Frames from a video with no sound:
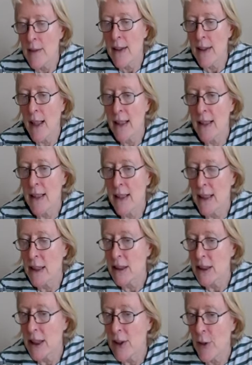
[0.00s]
the
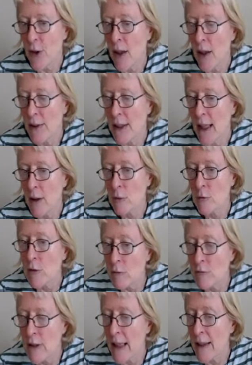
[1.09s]
eigenenergies are now
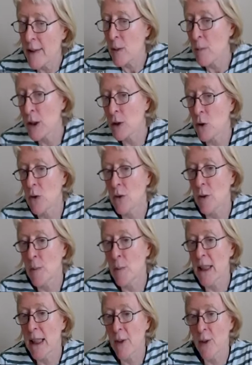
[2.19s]
randomly drawn
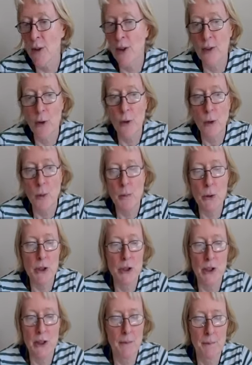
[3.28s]
from a Gaussian
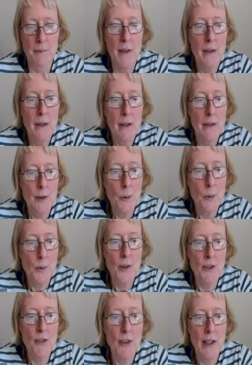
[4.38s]
distribution. This
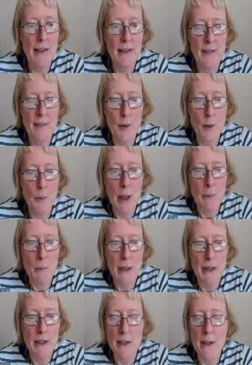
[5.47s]
was defined in this paper
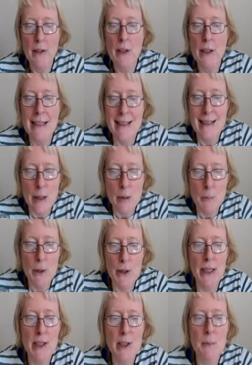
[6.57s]
here,
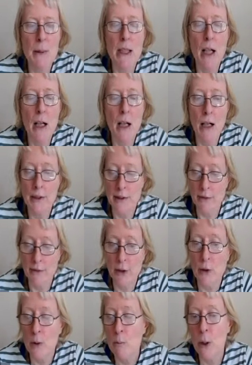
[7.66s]
deliberately to be hard, if
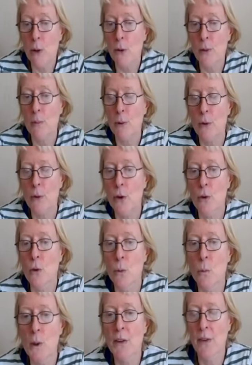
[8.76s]
not impossible, to
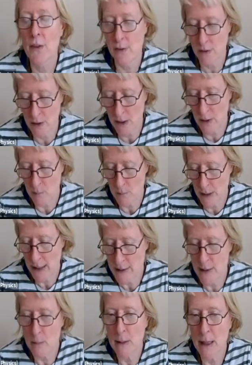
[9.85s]
do with um,
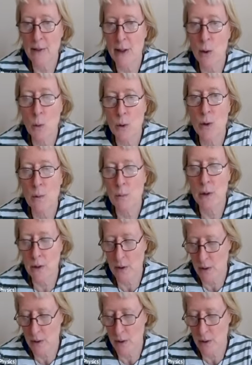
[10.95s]
adiabatic quantum